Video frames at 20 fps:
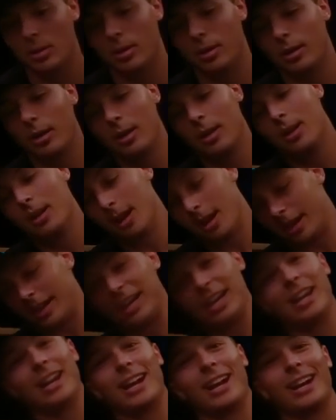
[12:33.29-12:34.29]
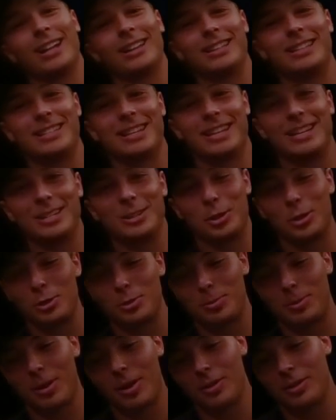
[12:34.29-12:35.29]
are, again, I got these at East
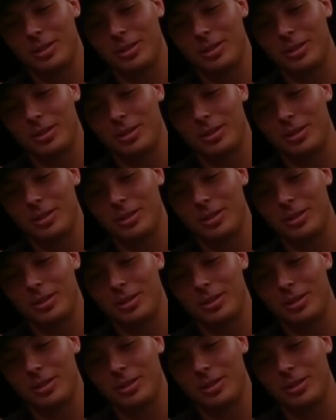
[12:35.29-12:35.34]
Coast Pro.